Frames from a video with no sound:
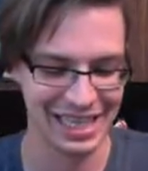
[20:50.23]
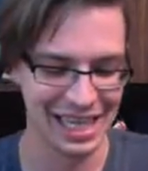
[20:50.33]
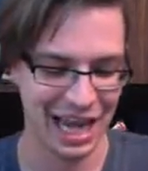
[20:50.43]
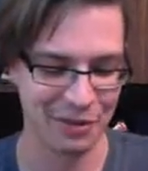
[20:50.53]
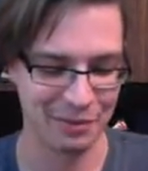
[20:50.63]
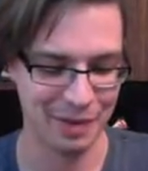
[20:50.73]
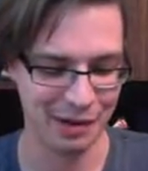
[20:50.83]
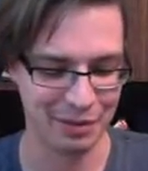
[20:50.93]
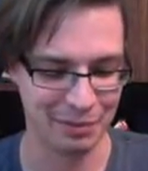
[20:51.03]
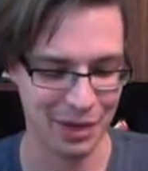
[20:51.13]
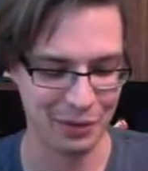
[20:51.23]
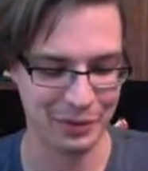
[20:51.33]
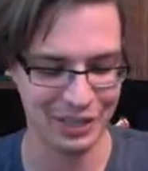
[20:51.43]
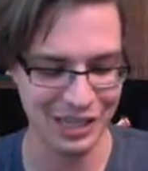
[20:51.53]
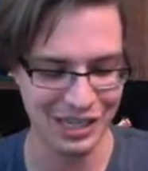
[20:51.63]
I will be able to block with
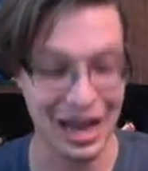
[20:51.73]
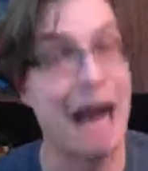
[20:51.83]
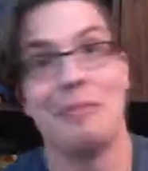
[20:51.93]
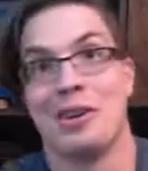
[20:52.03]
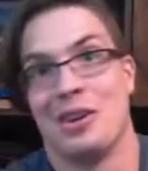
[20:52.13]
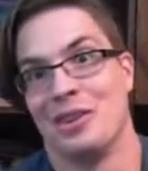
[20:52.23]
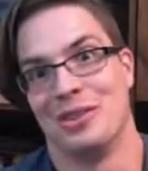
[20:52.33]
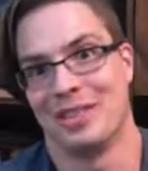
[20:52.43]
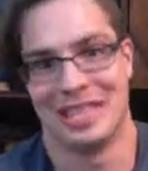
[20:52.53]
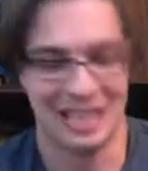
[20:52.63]
Sneasel. I'm going to lose this.